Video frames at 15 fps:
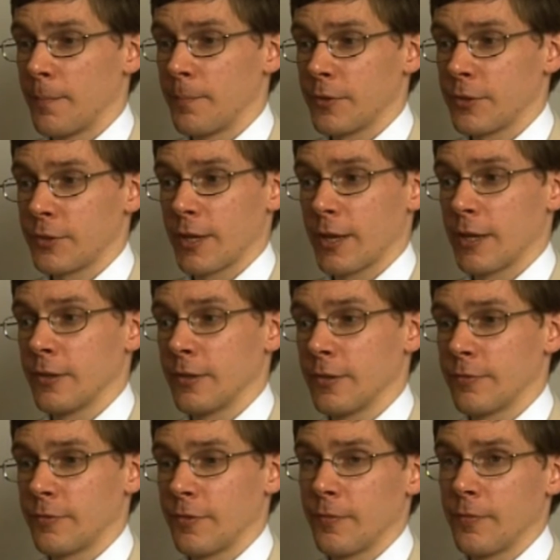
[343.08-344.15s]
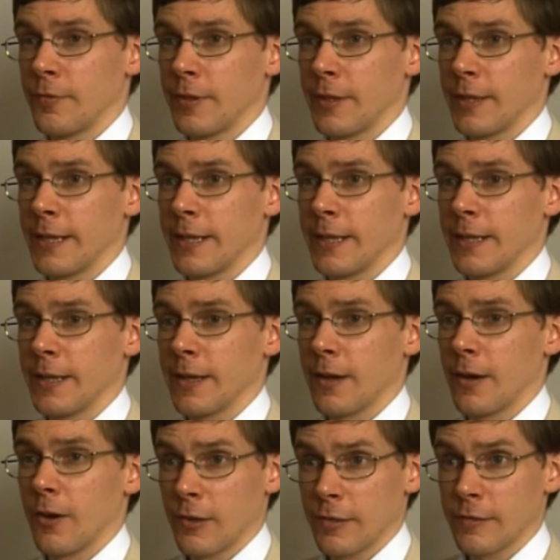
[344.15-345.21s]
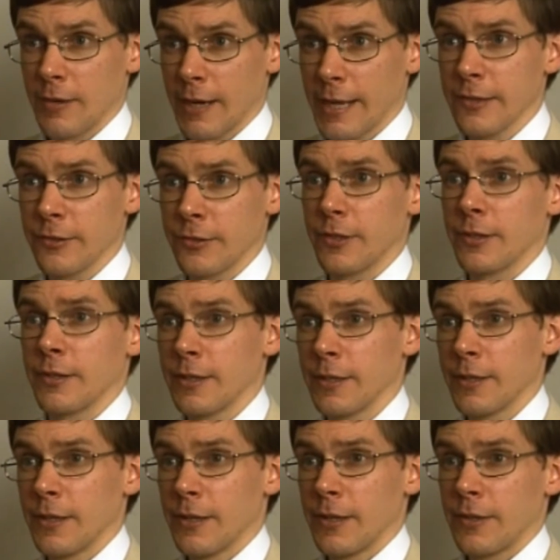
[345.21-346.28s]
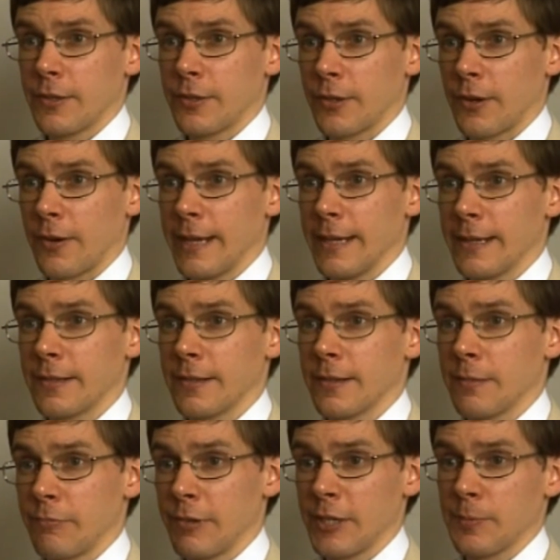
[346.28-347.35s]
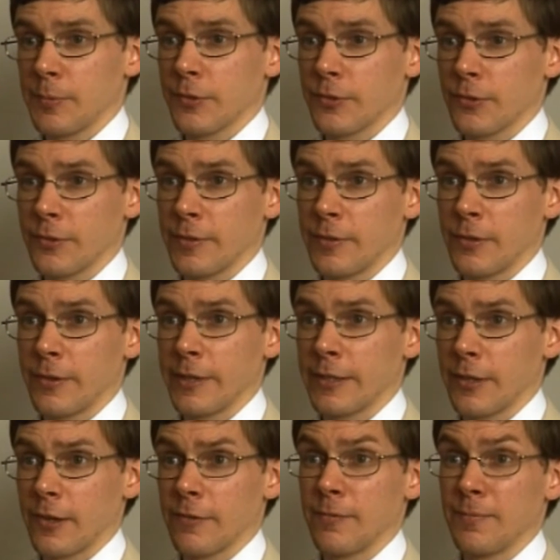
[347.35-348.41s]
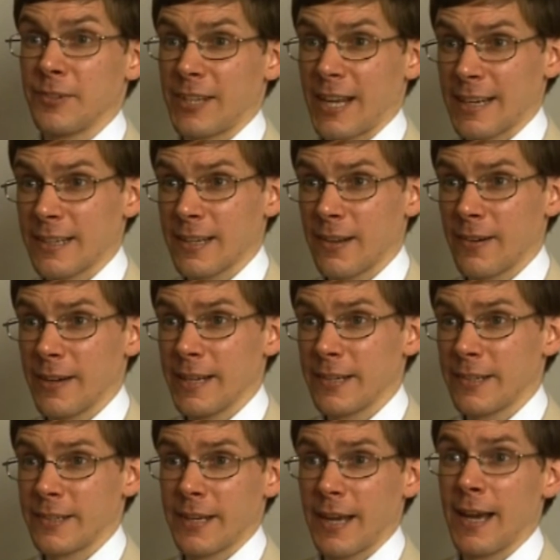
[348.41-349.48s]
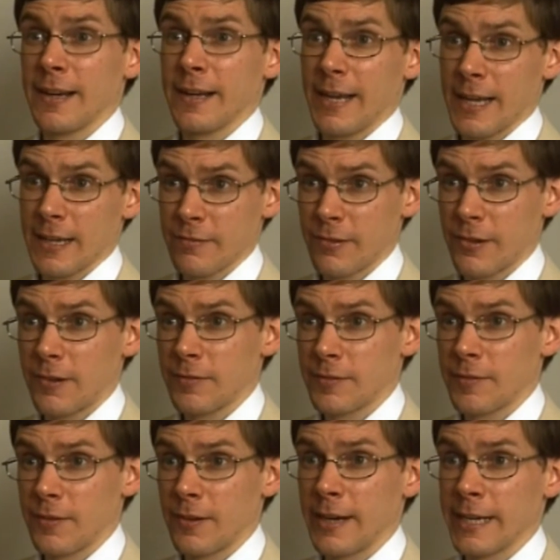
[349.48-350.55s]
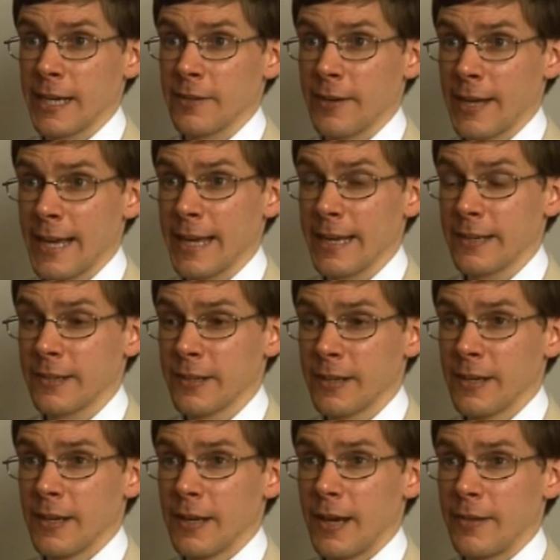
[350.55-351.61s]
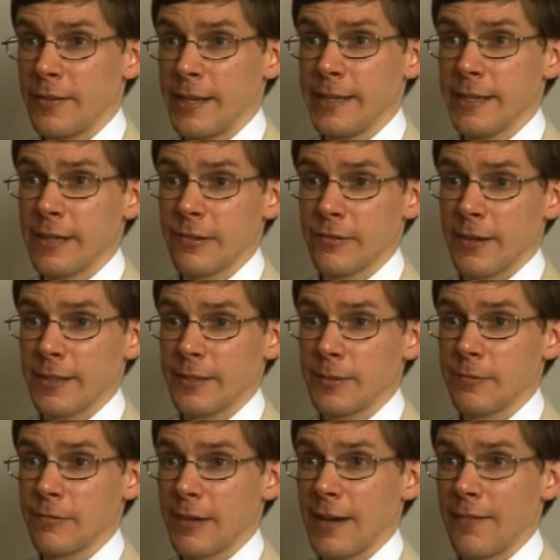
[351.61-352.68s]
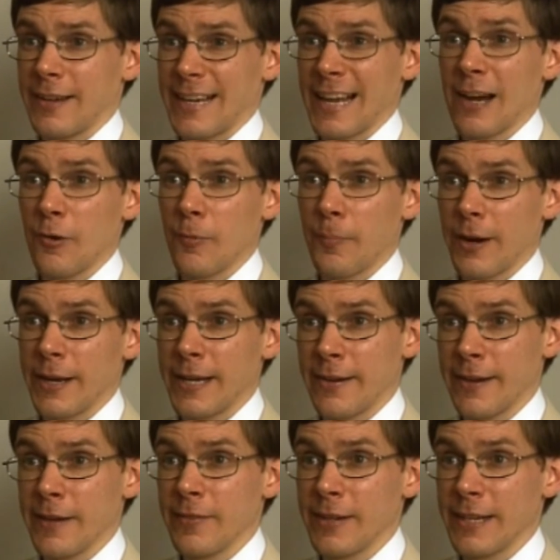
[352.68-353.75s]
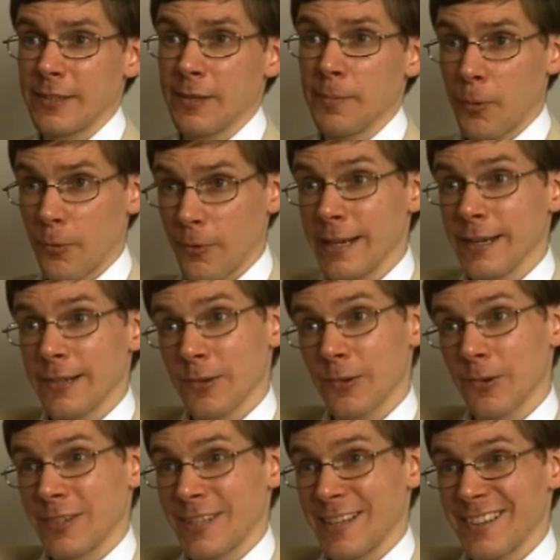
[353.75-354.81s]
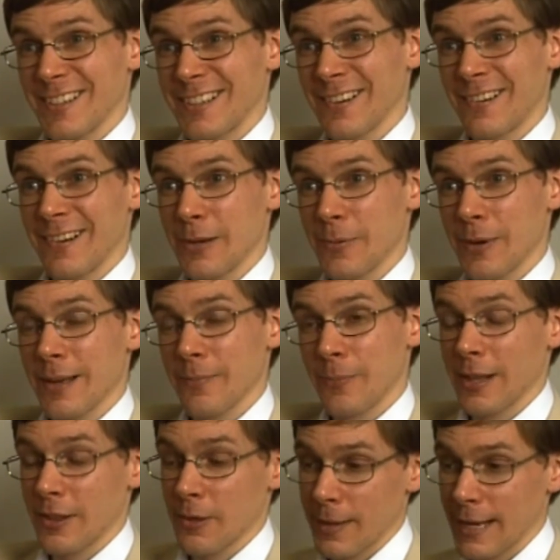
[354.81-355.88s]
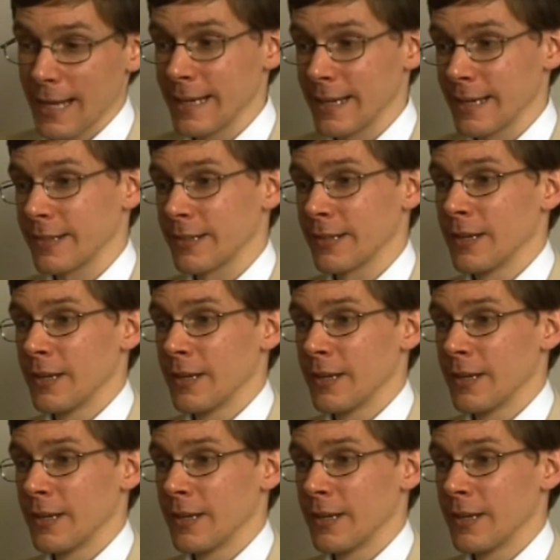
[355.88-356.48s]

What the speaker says: So from the Australasian site, the principal source of noise are from satellites and aircraft flying overhead, and then you can try to track that out by knowing that it's a point source in the sky where the plane is.